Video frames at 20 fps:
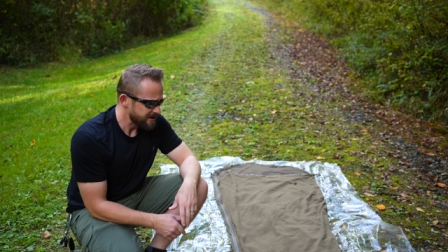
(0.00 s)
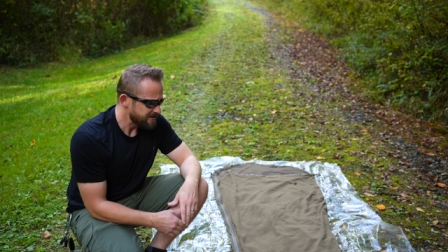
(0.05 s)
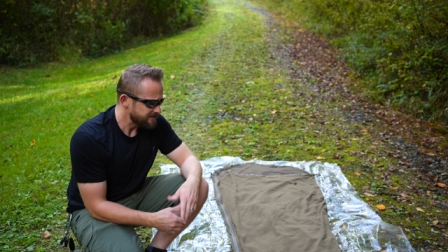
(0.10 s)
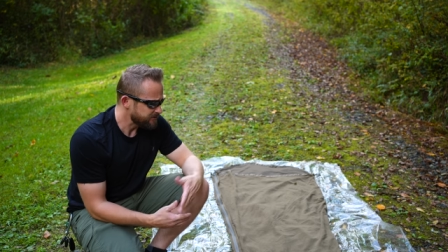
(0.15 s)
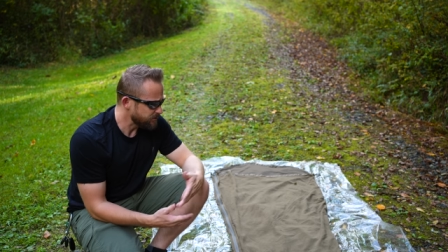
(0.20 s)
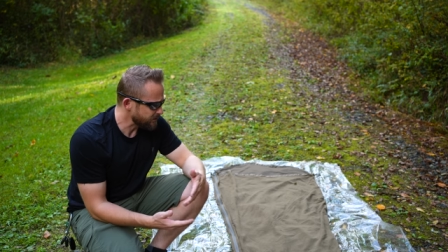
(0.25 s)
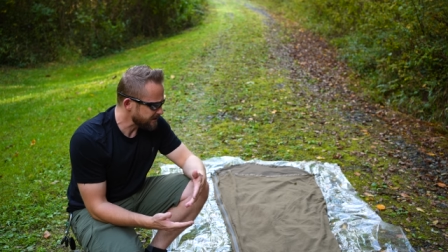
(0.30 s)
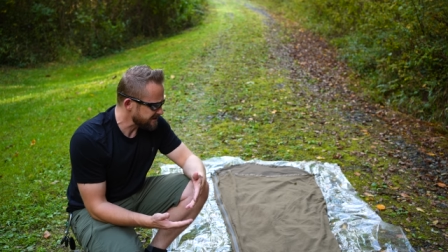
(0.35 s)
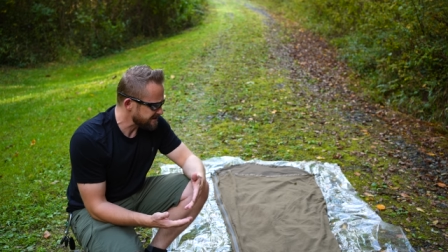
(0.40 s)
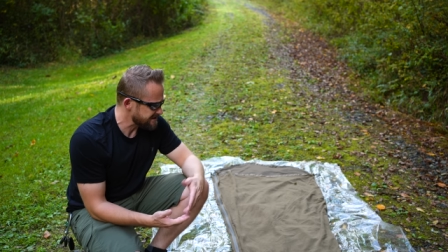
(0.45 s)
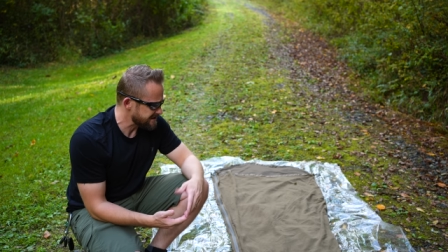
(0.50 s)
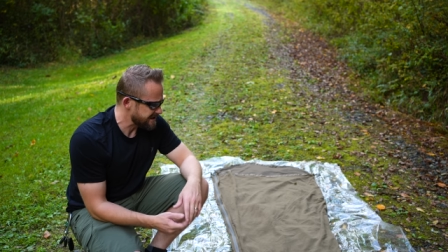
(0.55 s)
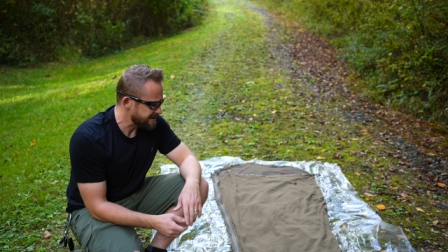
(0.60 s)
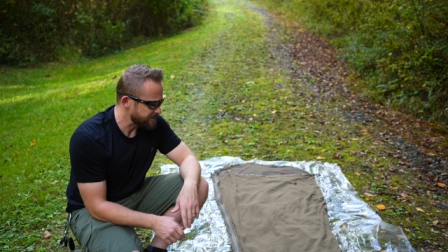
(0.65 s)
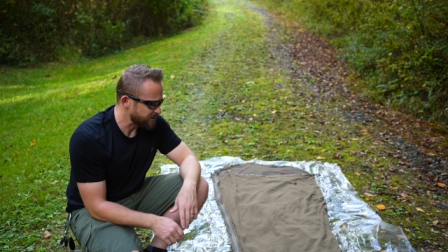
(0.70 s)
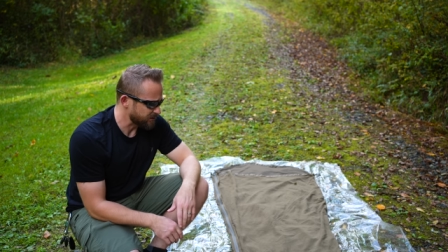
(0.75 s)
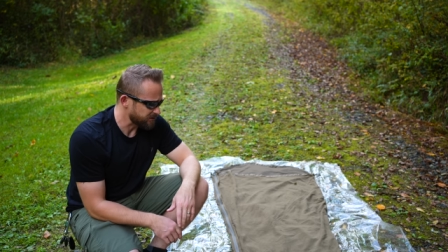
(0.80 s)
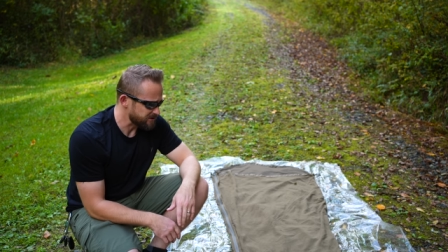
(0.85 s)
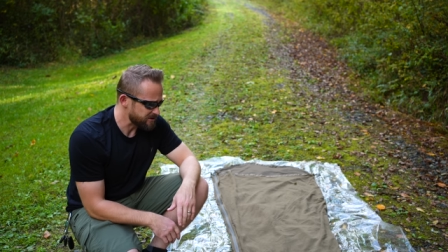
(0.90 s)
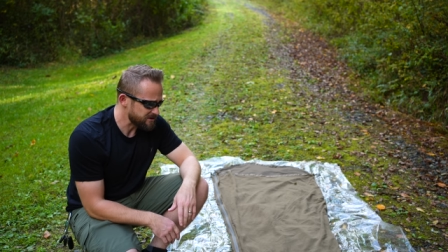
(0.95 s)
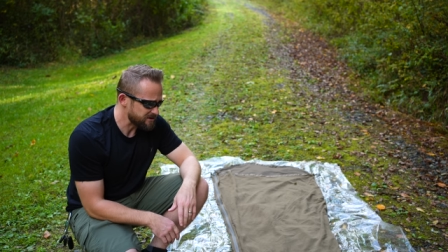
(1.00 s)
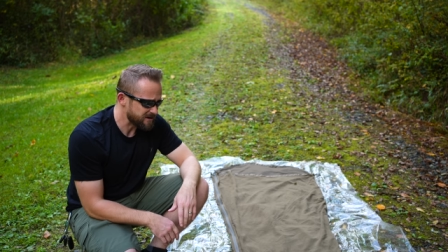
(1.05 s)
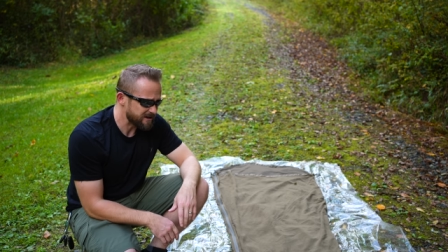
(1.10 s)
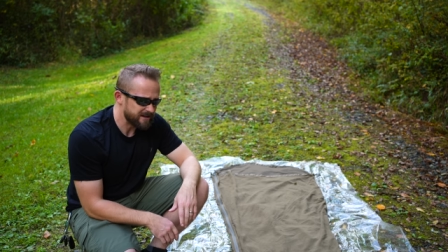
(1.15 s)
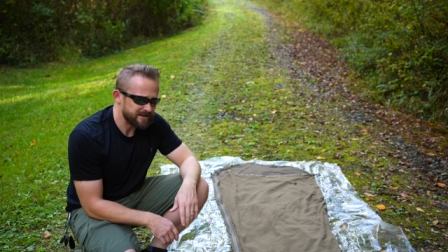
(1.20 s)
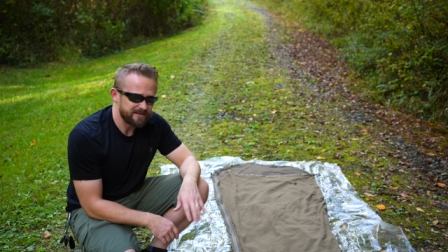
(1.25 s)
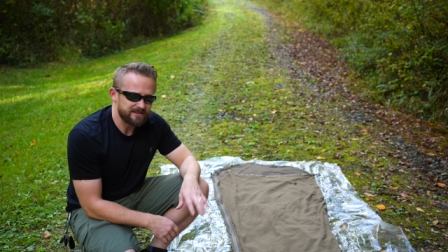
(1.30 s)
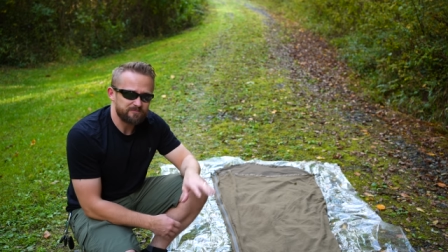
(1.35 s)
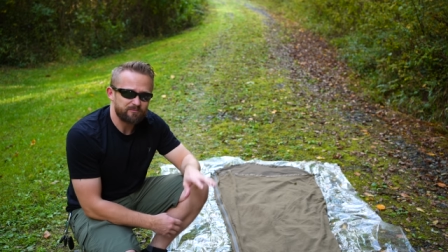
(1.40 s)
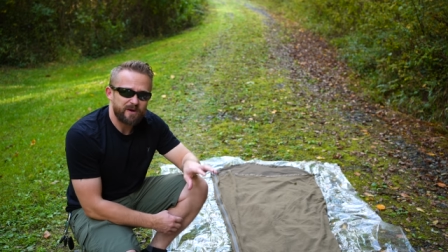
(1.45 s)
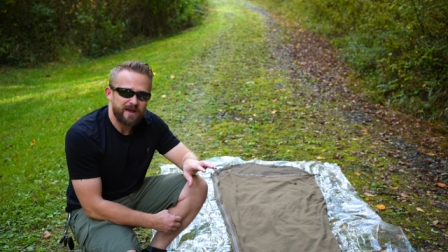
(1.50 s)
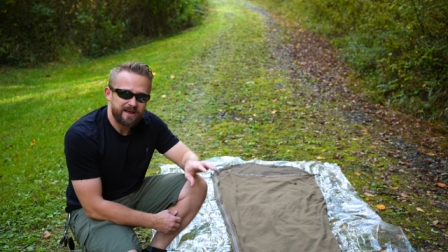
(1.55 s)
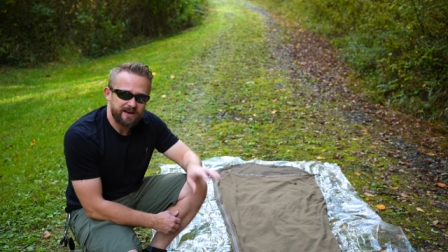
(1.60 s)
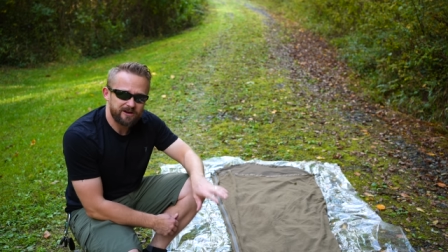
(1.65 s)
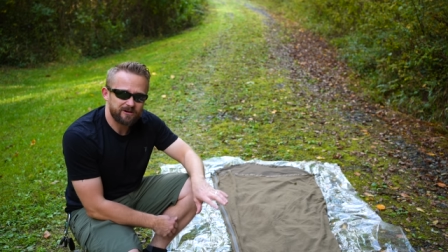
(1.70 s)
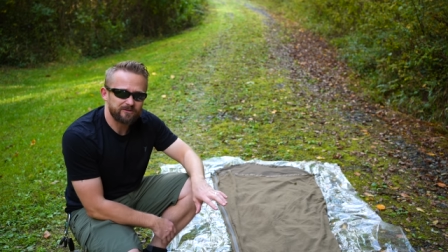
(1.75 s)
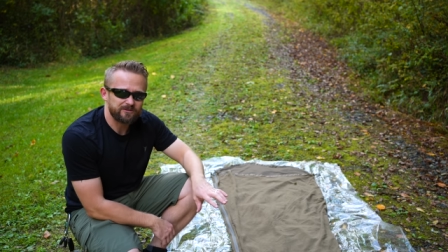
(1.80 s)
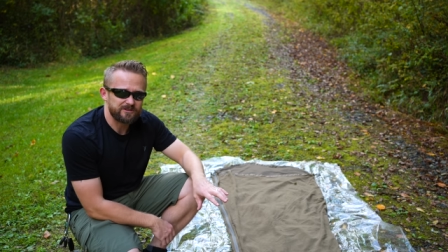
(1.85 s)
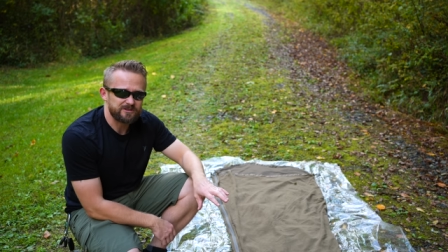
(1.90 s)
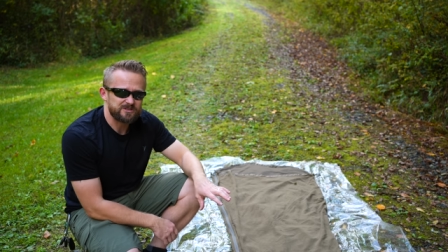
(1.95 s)
For an example, you can
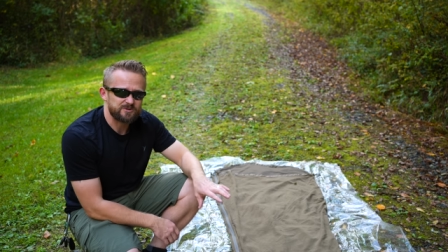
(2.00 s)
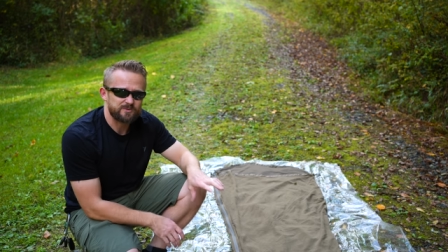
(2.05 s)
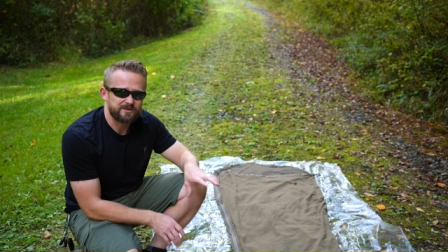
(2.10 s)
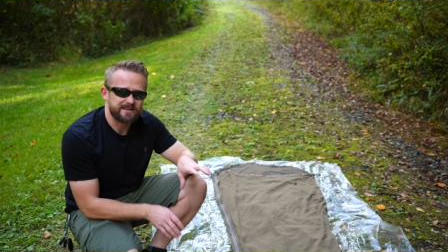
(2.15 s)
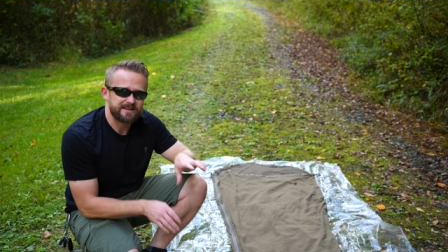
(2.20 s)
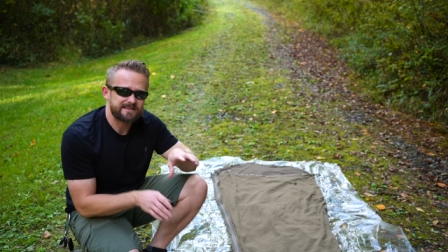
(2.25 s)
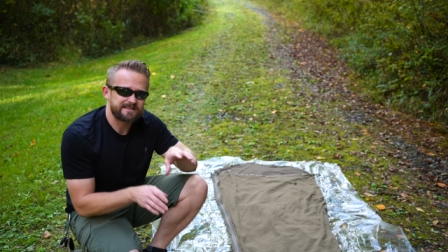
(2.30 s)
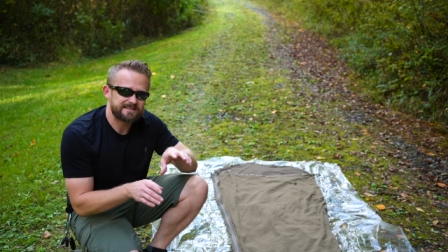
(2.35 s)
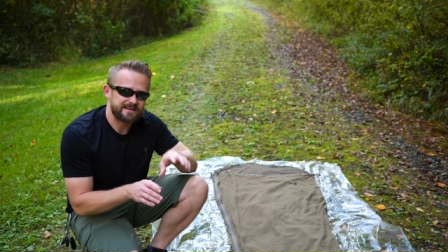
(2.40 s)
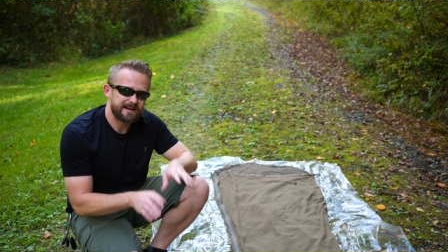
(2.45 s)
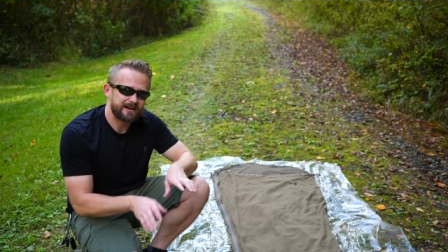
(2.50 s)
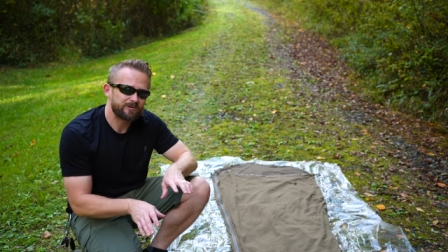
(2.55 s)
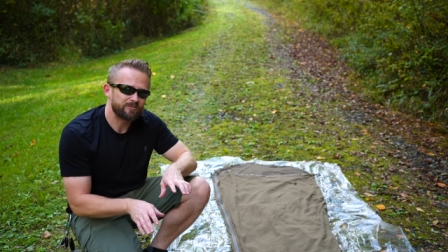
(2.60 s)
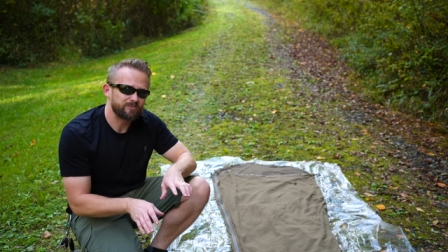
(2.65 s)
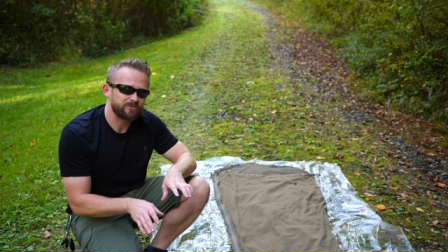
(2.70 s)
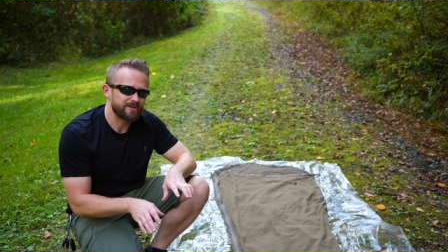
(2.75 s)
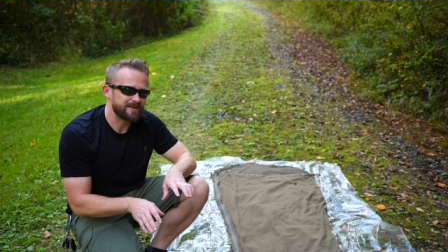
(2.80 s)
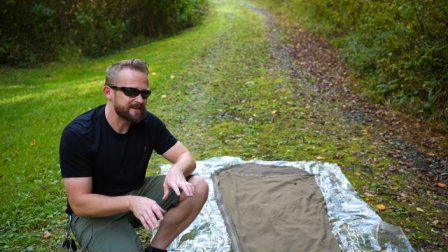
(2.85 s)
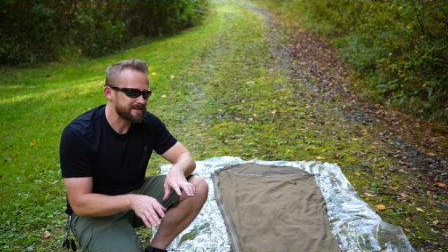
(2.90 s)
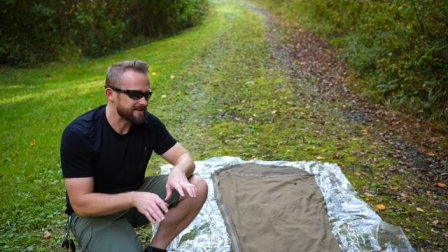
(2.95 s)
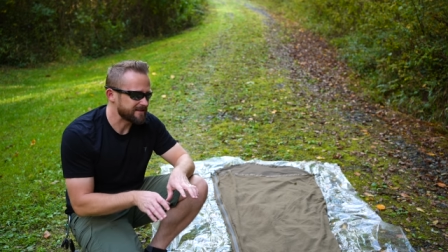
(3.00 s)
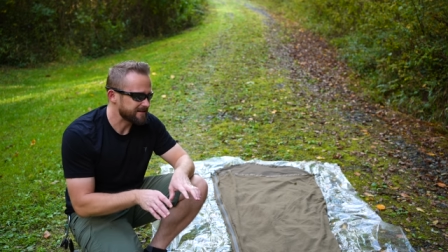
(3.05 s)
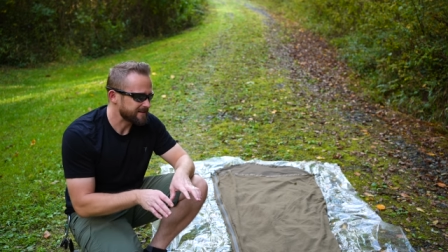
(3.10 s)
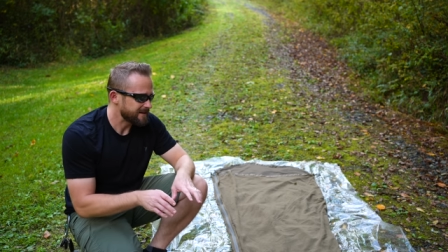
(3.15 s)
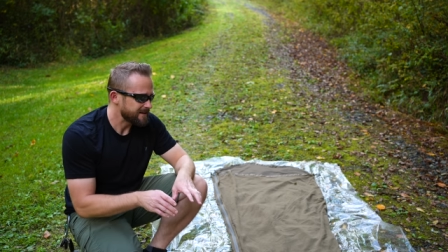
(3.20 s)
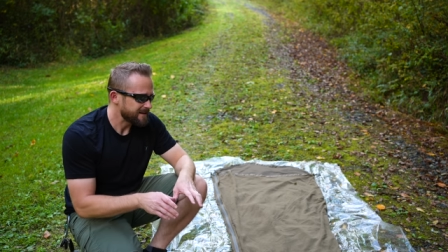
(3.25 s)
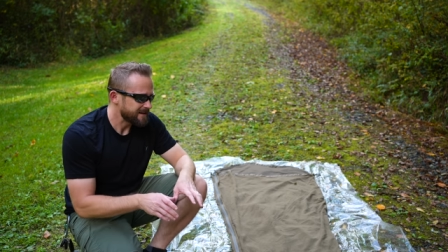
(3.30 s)
pair this with a down blanket